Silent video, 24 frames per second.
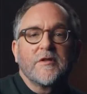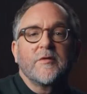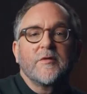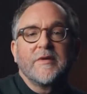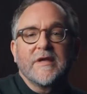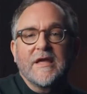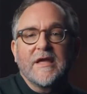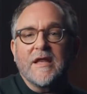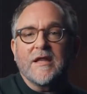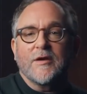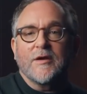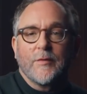From the
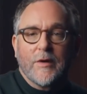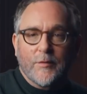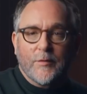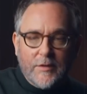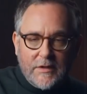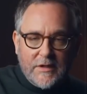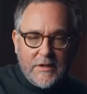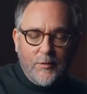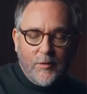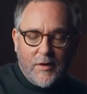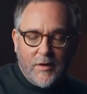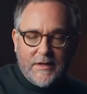beginning, we
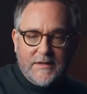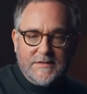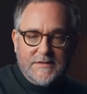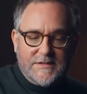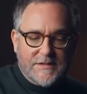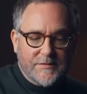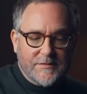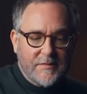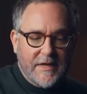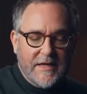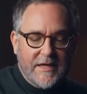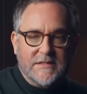really wanted
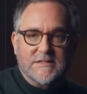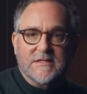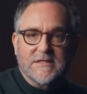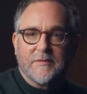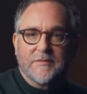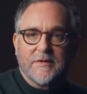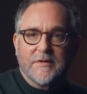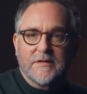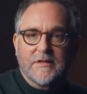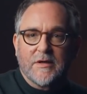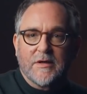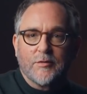to make
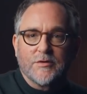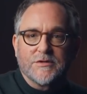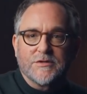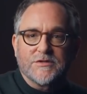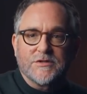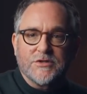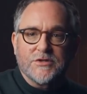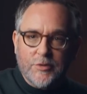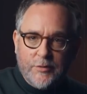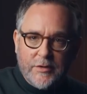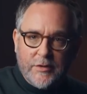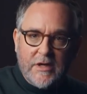something that
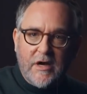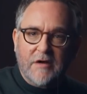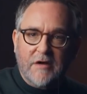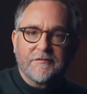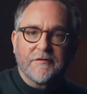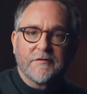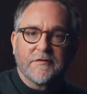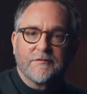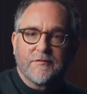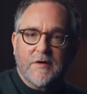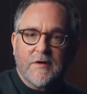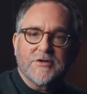was new
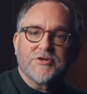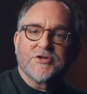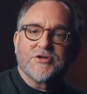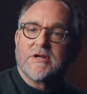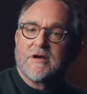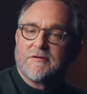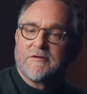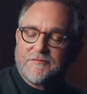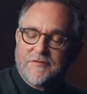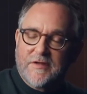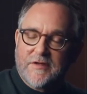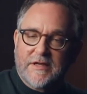enough and fresh
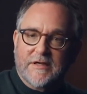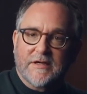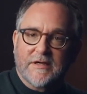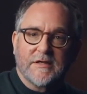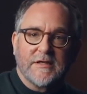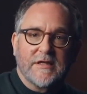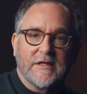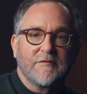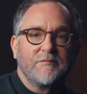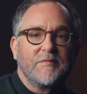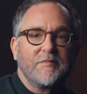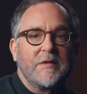enough that it
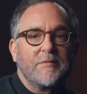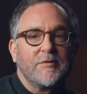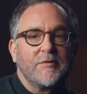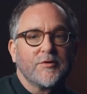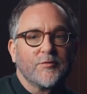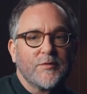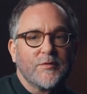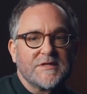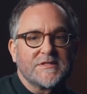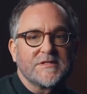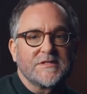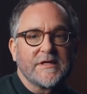could give people
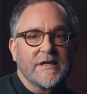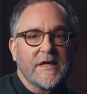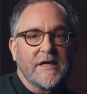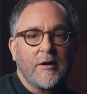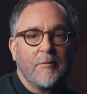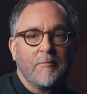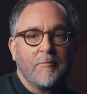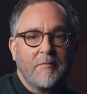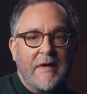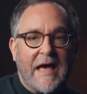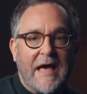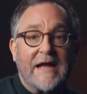a reason to
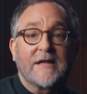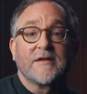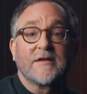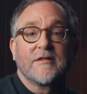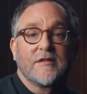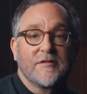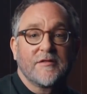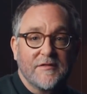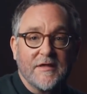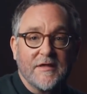come back to the